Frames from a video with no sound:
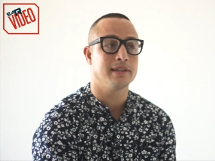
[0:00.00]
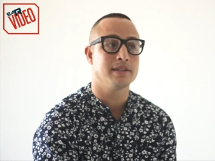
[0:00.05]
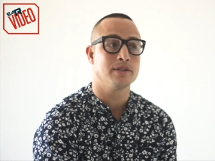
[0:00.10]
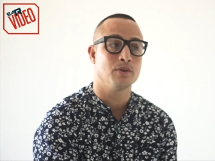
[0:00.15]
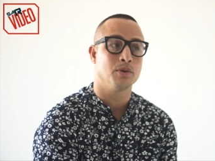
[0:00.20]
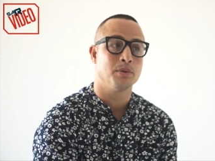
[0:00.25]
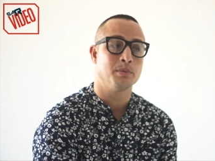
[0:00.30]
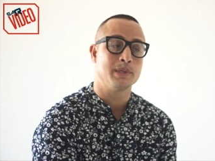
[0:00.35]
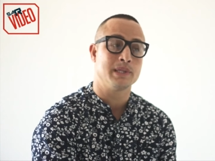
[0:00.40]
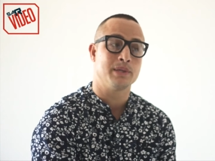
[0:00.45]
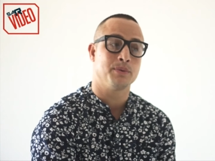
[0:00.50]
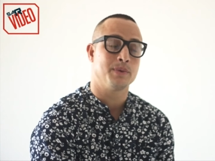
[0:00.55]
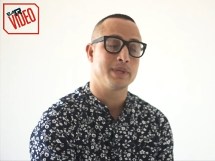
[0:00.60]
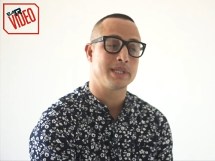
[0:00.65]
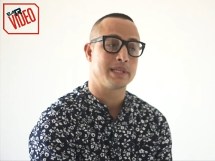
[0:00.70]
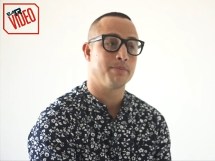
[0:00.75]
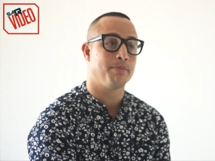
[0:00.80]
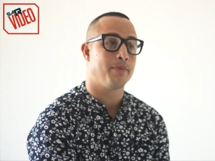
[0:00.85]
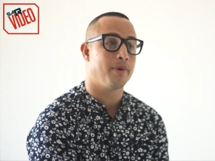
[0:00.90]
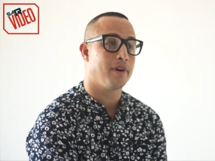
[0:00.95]
the Stormers in
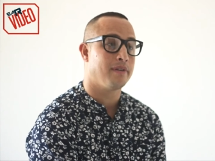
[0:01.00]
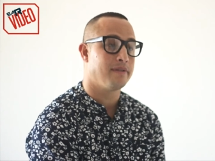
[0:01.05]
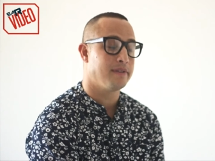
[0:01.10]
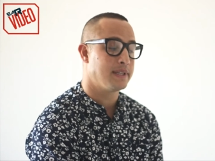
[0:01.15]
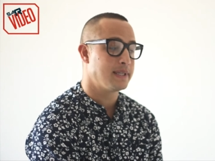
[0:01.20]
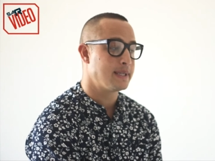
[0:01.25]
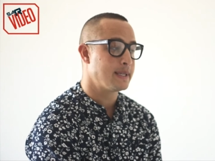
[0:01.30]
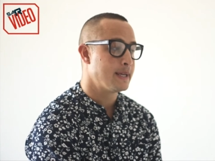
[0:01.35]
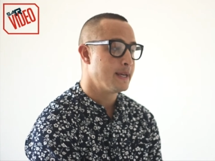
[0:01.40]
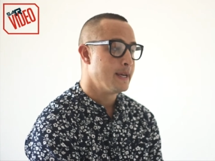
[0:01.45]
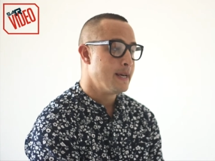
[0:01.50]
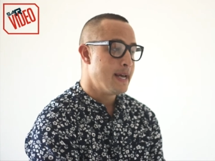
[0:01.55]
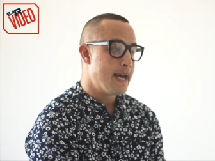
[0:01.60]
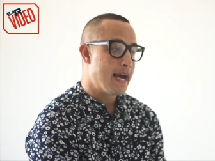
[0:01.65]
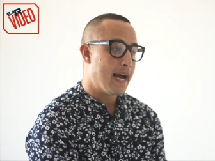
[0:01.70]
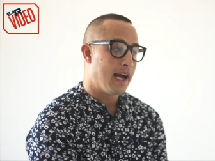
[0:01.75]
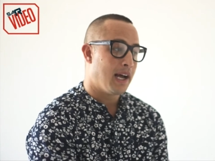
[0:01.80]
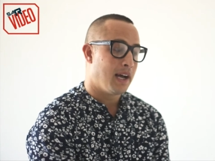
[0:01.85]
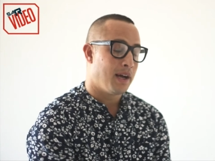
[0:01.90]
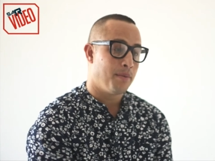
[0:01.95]
Western Province,
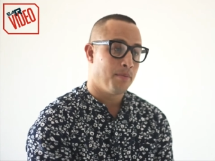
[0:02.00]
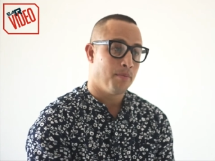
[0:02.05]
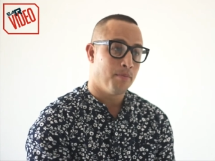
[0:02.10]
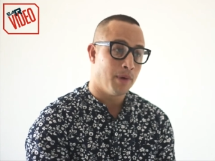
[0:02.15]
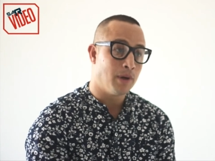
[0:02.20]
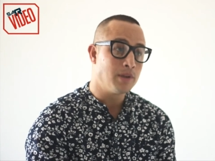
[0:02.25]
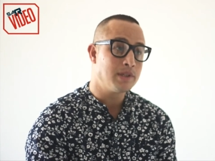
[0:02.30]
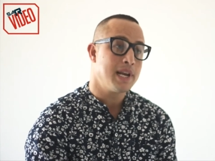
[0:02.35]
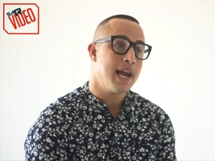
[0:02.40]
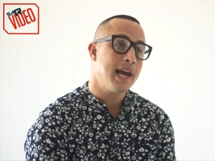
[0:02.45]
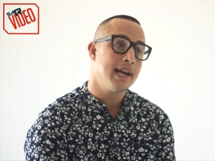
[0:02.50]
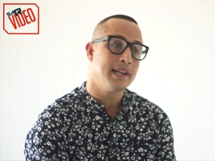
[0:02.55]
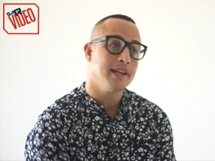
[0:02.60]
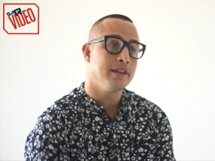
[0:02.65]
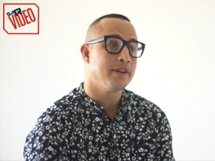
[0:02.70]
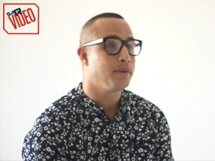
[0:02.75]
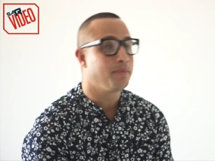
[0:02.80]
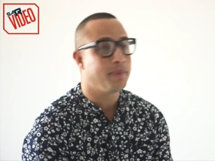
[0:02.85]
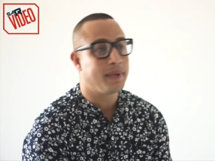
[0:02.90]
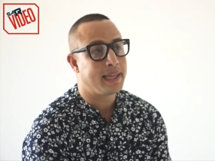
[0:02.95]
um, most likely
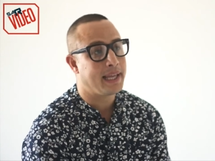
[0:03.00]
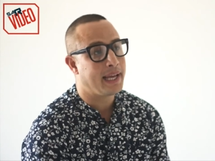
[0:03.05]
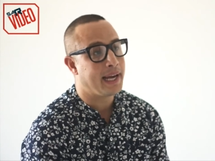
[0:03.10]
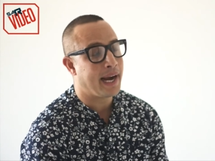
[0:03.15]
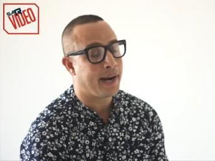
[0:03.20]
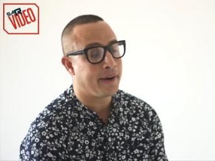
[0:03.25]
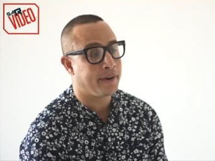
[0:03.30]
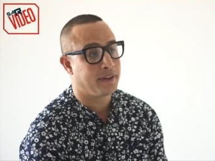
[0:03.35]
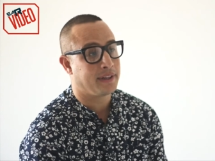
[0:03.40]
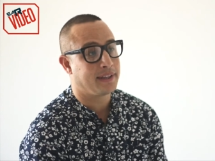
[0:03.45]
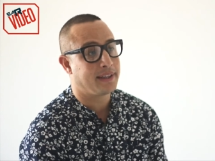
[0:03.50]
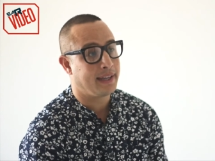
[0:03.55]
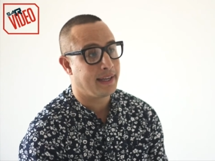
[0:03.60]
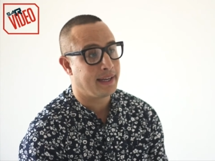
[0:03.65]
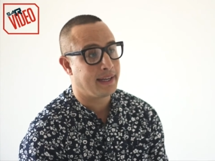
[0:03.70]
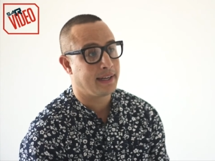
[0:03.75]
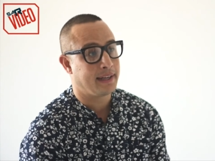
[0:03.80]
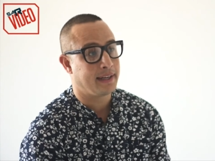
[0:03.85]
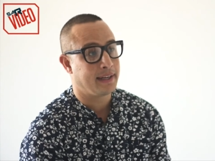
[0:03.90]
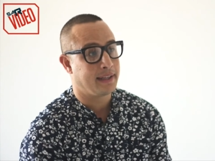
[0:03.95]
to be there down on
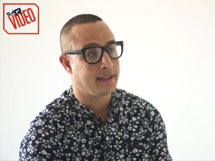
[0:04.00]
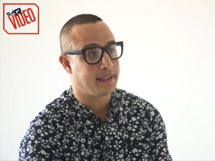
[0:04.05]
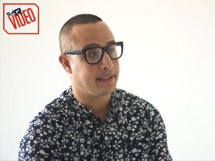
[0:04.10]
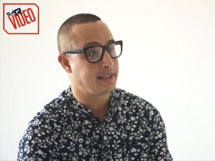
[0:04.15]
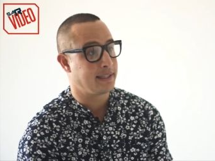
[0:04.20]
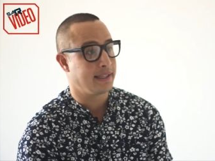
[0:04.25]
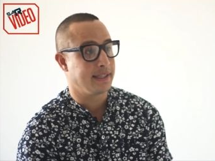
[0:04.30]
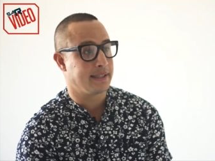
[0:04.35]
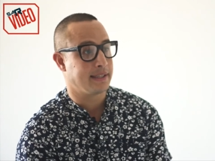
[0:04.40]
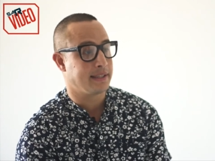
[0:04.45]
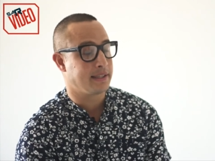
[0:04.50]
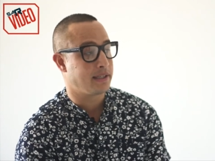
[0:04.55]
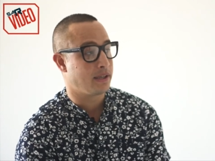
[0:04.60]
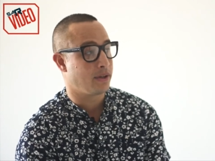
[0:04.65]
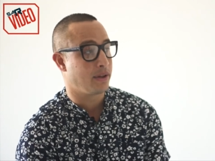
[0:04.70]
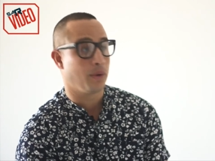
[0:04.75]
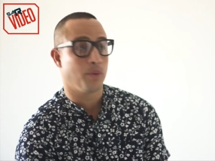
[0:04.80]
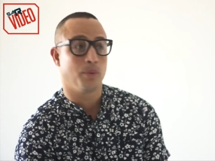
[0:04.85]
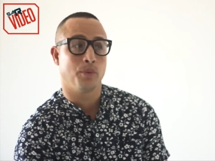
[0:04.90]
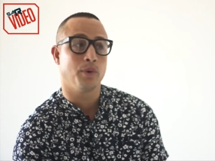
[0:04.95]
10 this season. So
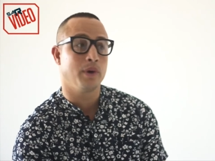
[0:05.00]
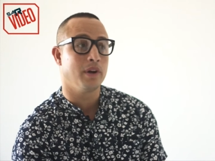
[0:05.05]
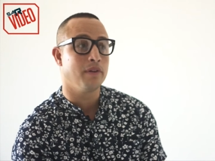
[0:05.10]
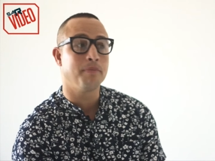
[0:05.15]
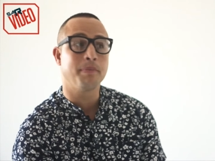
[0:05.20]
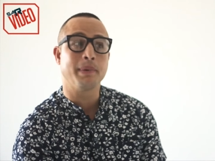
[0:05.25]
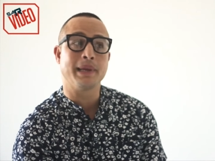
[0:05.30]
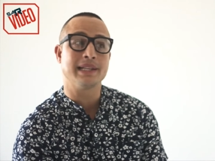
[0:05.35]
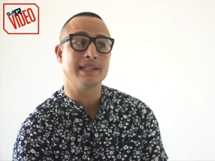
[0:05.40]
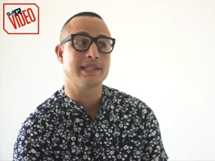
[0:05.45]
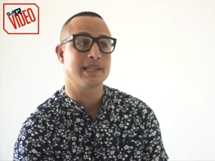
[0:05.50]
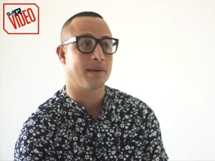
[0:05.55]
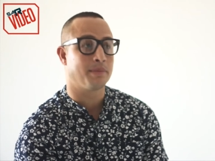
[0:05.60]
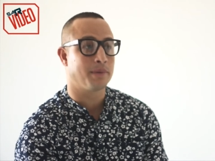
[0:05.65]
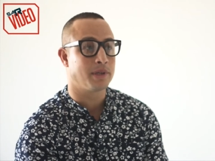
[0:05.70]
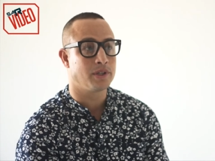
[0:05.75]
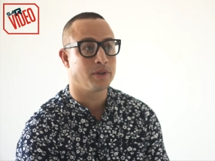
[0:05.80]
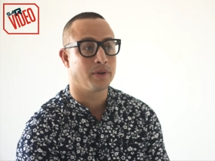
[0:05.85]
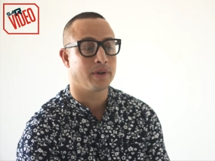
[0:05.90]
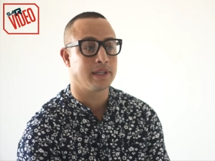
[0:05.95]
there would have been some
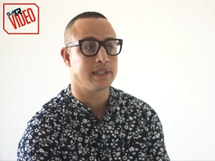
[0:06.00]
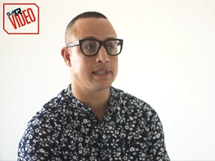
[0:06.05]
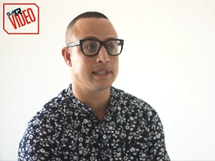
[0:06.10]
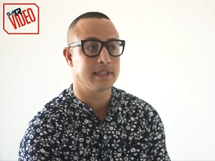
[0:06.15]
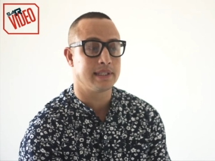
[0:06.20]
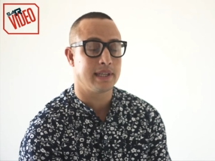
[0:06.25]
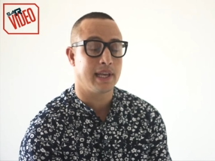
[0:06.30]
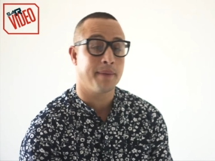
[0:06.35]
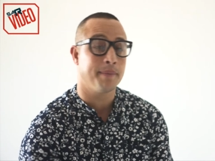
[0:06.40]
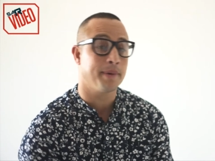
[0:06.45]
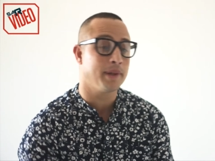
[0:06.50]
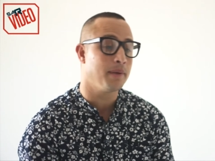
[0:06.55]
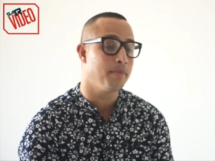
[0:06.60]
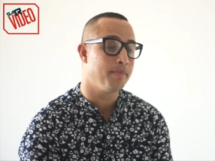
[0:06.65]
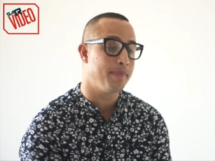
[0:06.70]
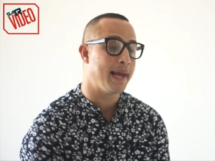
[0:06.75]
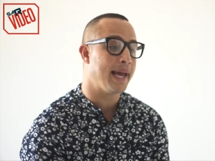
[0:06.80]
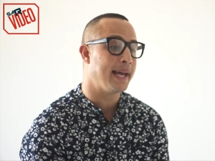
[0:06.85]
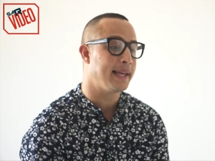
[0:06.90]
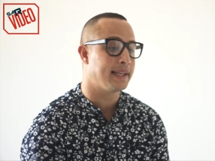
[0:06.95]
assurances there. I'm not
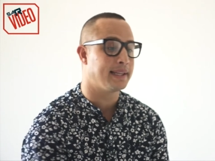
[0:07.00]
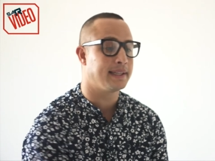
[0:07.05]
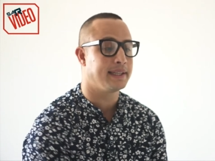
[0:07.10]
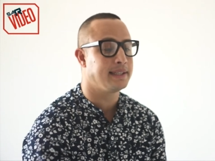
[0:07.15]
implying that